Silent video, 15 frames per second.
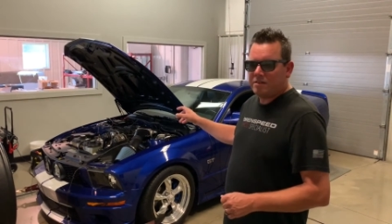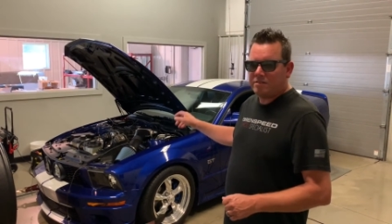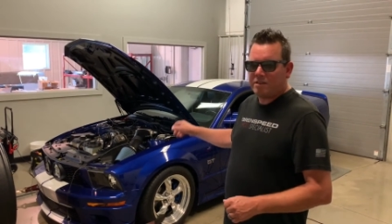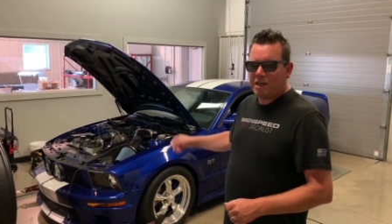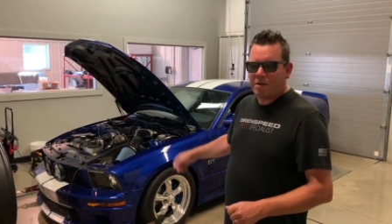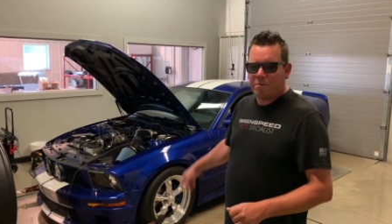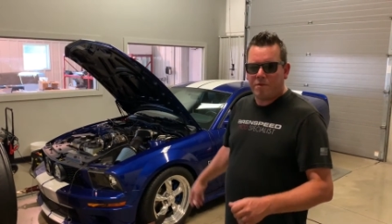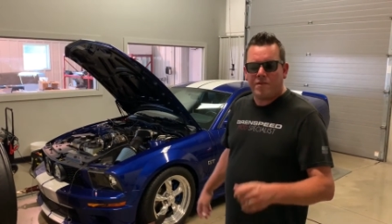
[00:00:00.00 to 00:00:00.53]
in a
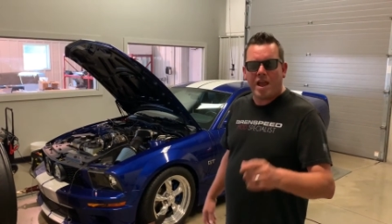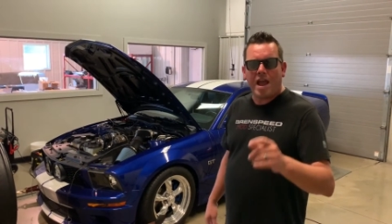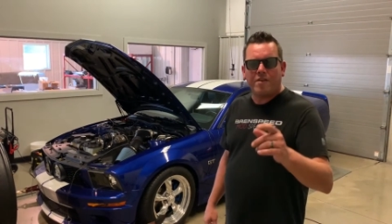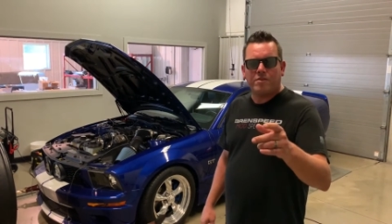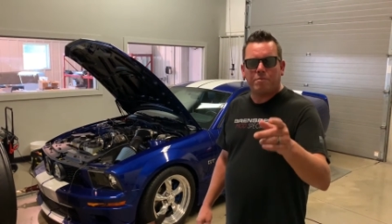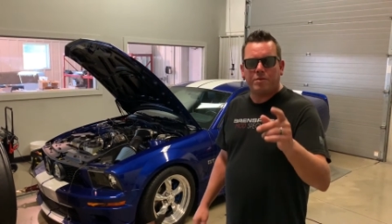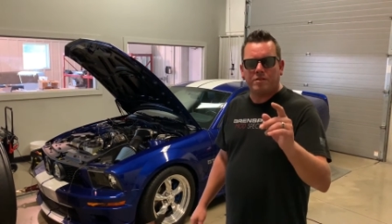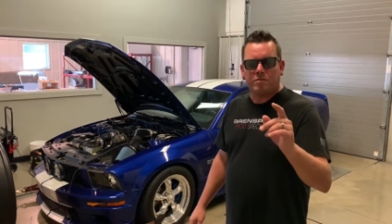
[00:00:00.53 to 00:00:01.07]
second, but if you
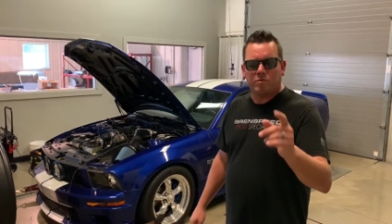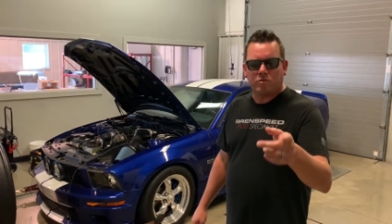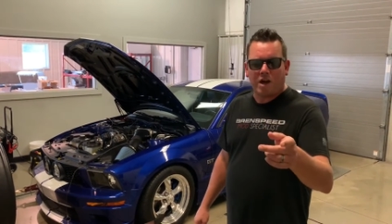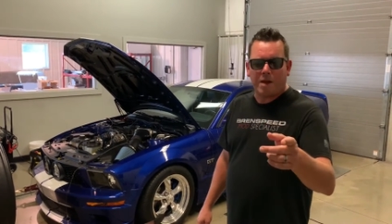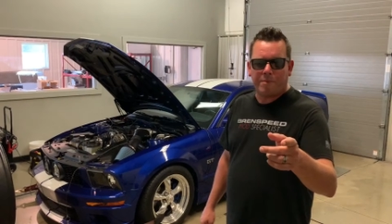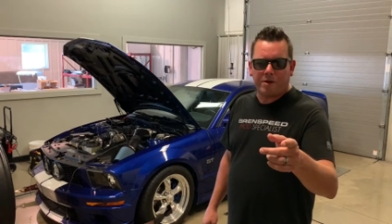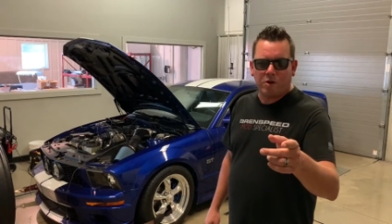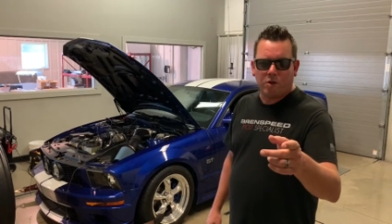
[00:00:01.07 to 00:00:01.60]
haven't, please
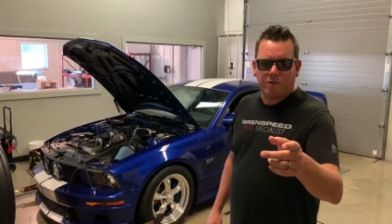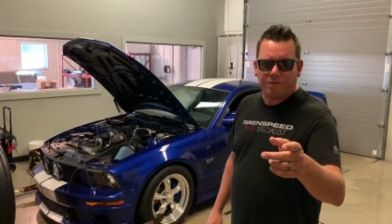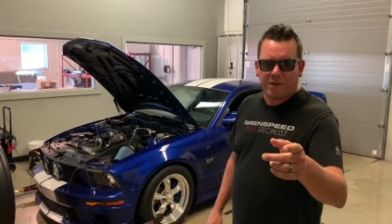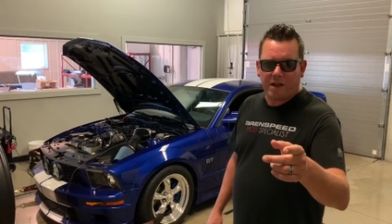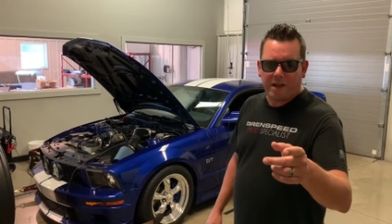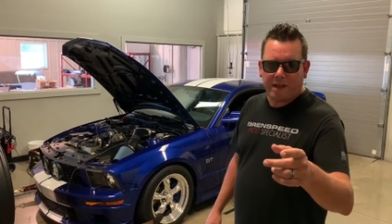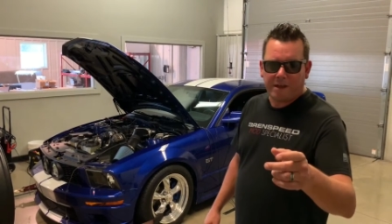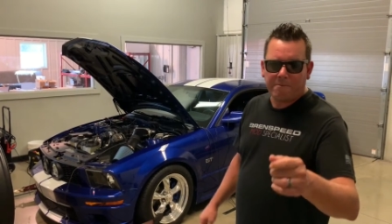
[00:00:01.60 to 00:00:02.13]
subscribe and
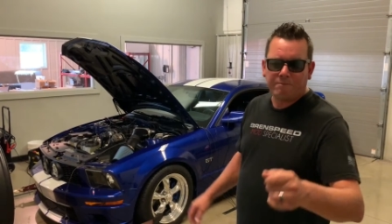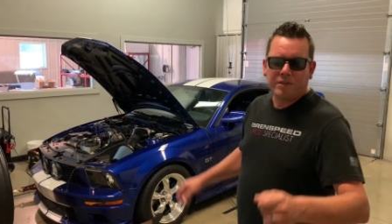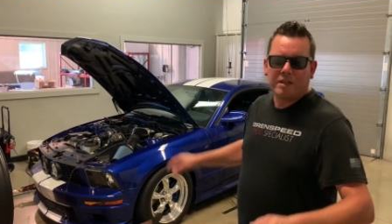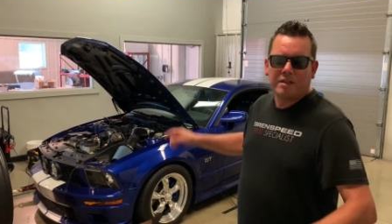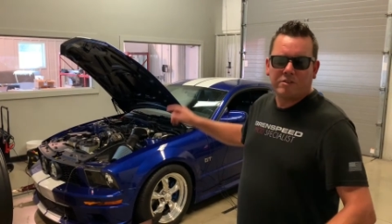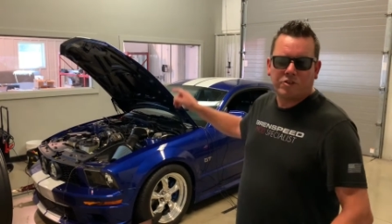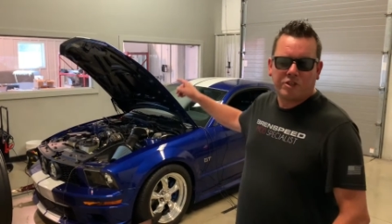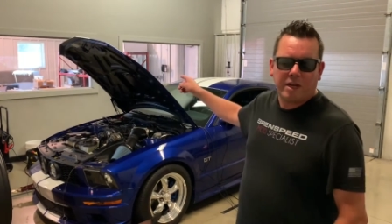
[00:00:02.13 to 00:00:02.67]
notify.
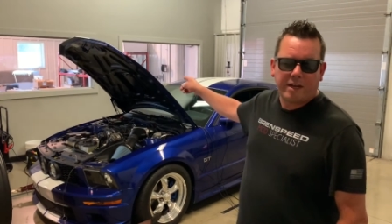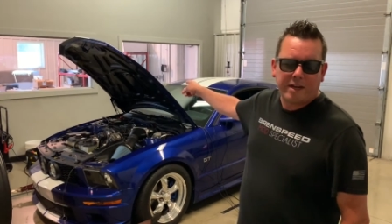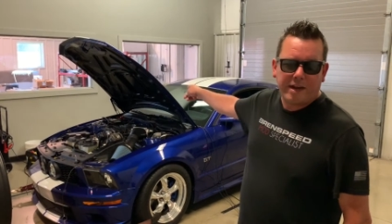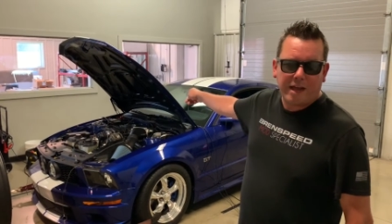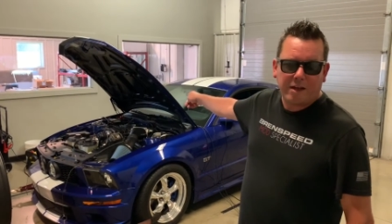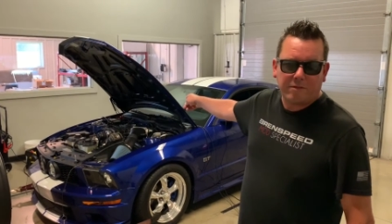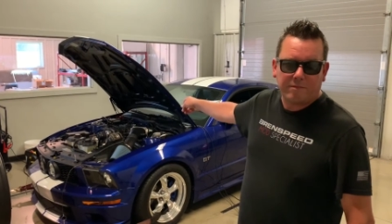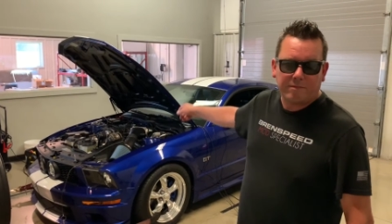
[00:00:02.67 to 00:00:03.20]
Let's check it
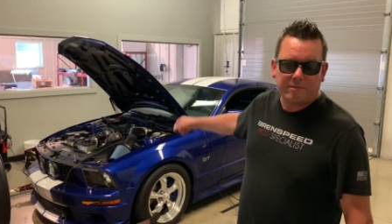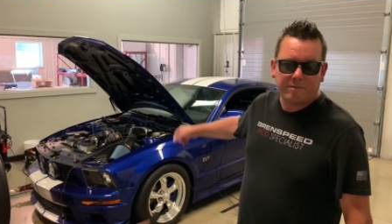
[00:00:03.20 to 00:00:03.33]
out.